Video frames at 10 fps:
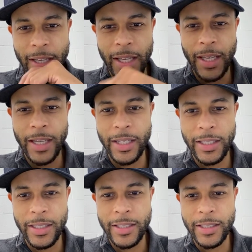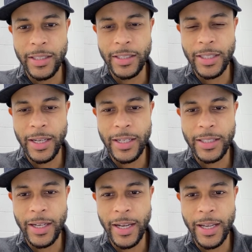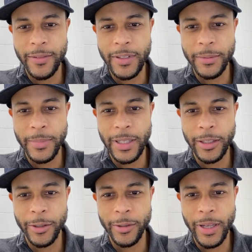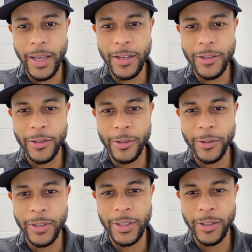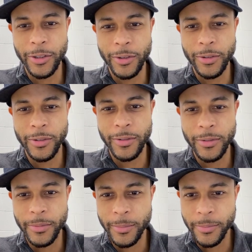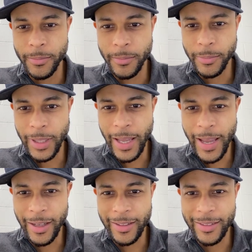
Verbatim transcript: And let's see, Tanya, Ivy, Mello, Angel, Uncle, Black.